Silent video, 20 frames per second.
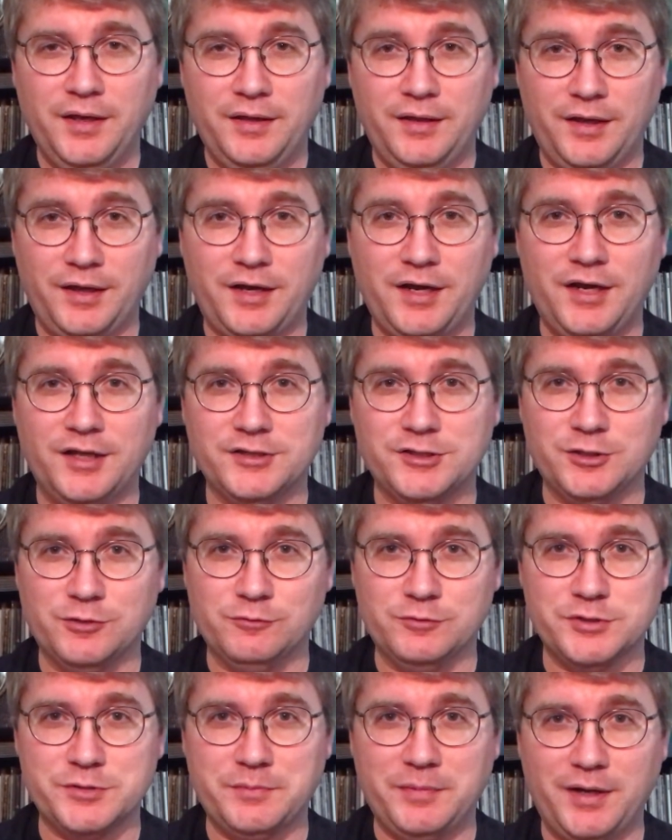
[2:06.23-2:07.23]
That concert
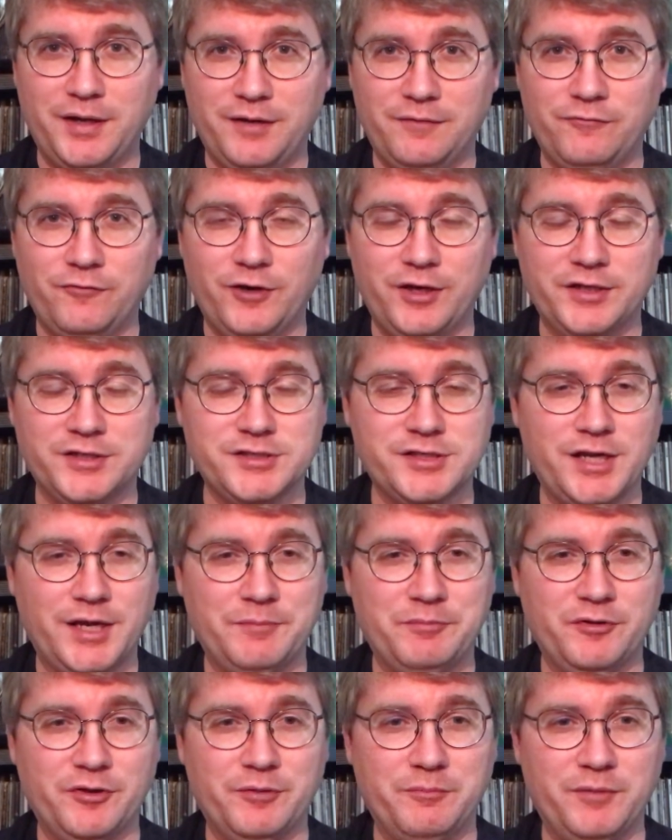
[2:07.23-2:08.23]
was by Frank
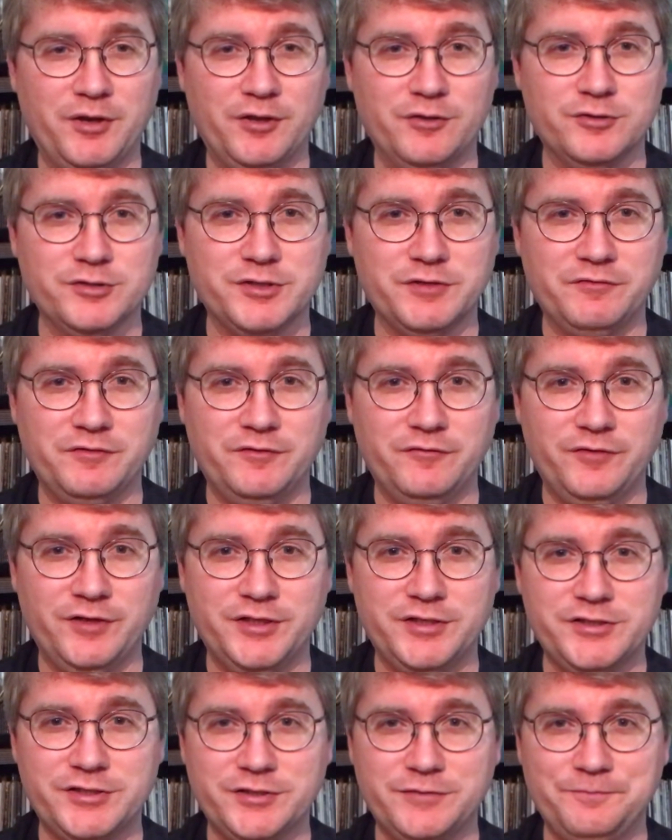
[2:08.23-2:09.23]
Zappa and the Mothers of
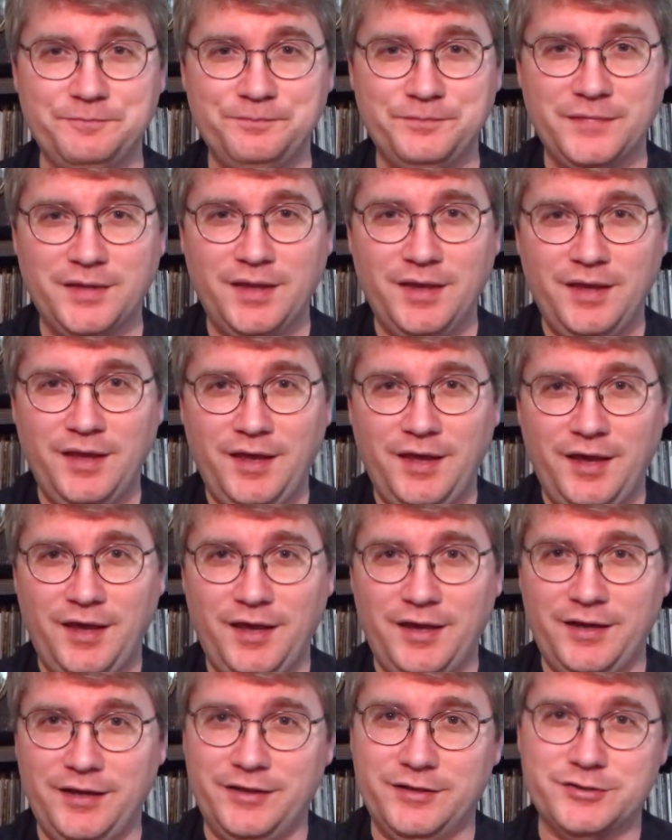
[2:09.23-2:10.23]
Invention,
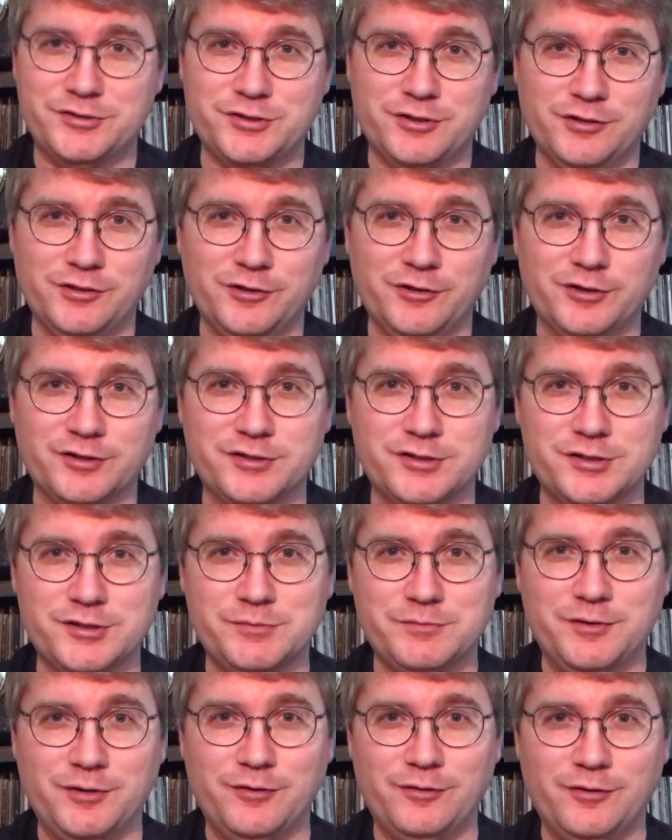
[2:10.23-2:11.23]
and as the lyrics to
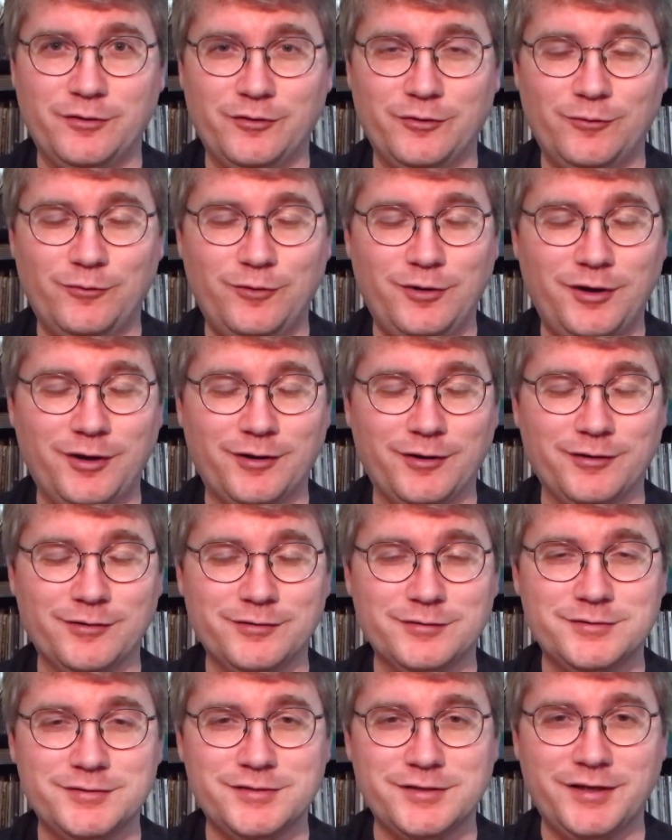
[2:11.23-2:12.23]
Smoke on the
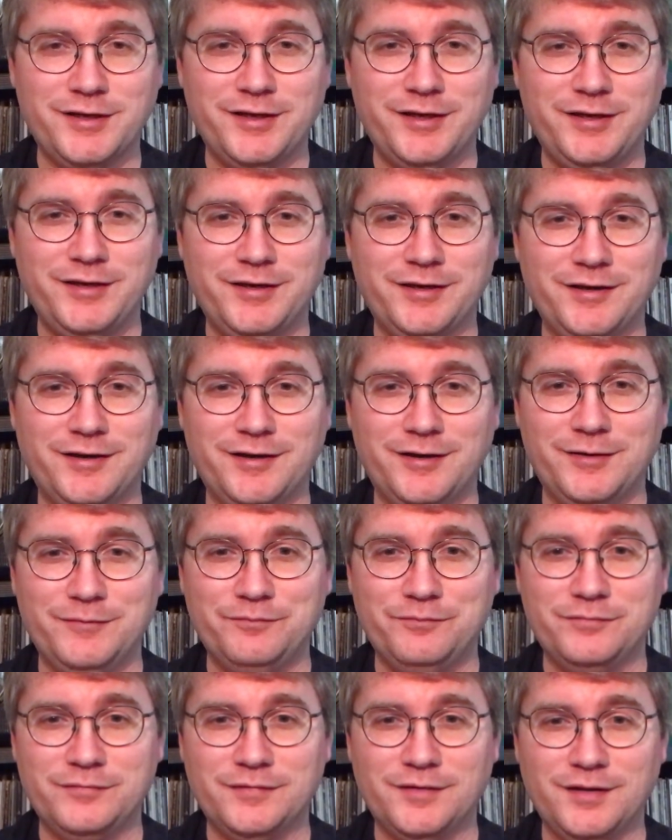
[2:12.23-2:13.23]
Water say,
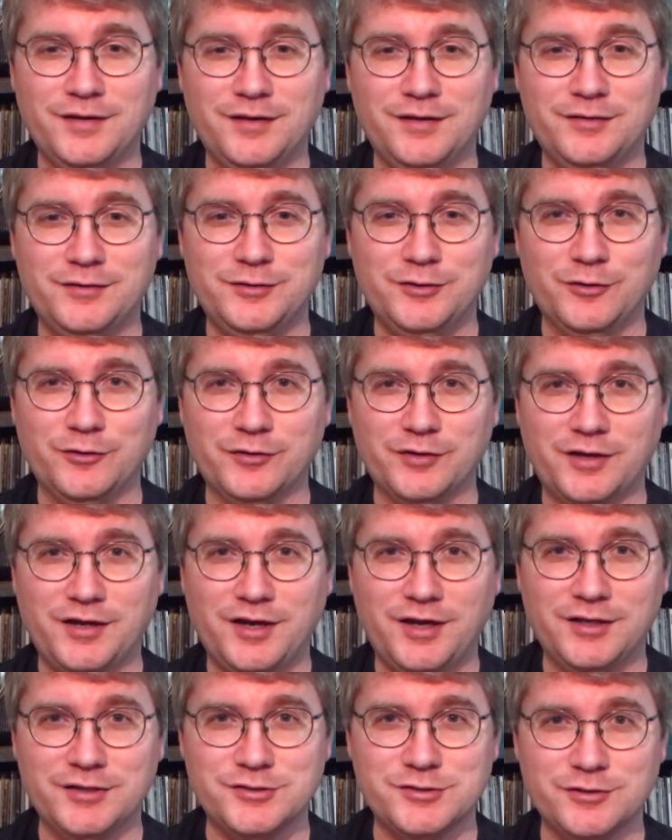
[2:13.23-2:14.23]
during the
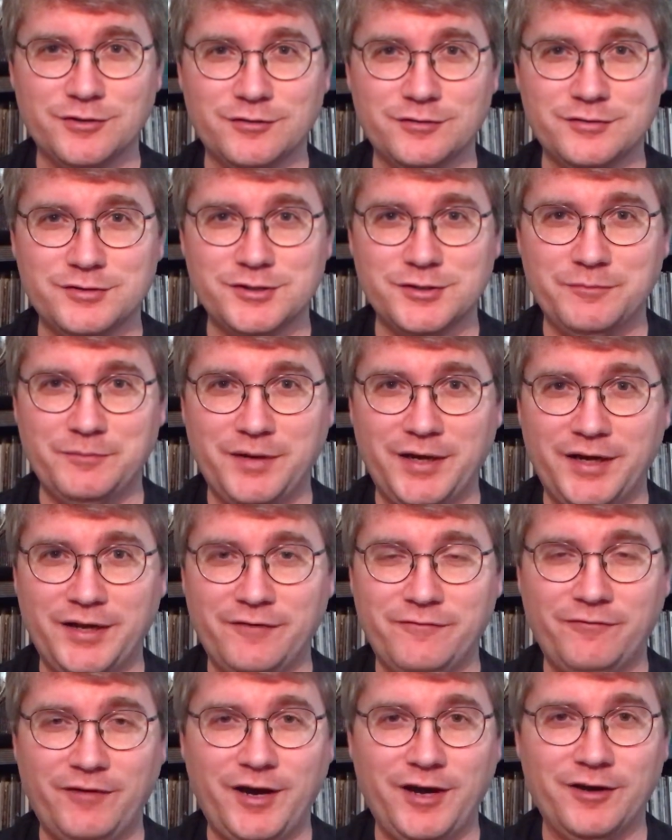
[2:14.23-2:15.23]
concert,
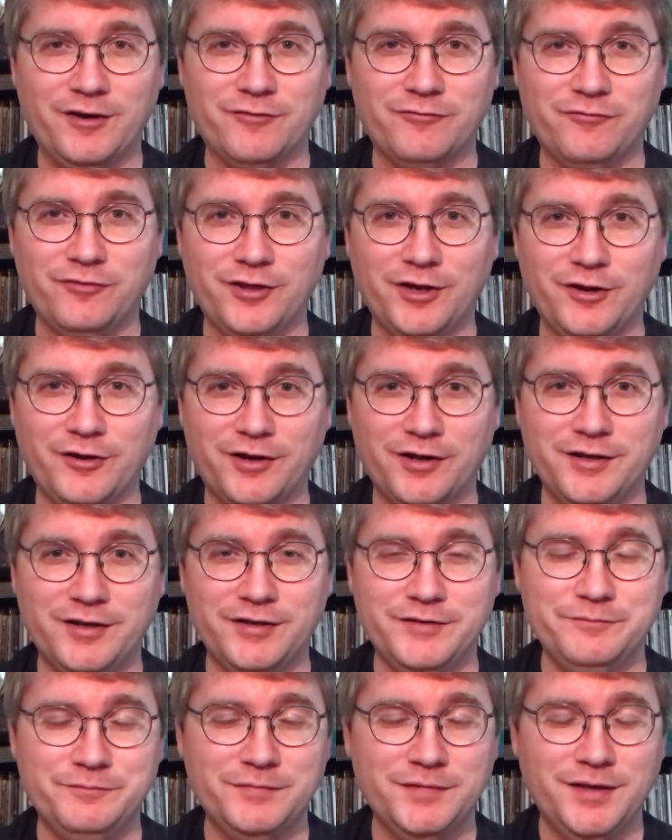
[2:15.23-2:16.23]
somebody fired a flare
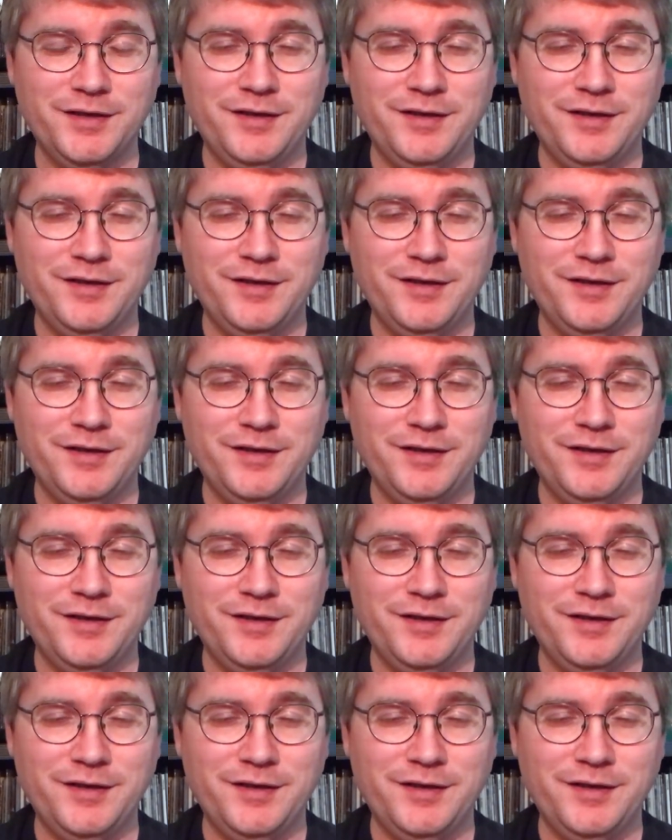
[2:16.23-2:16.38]
gun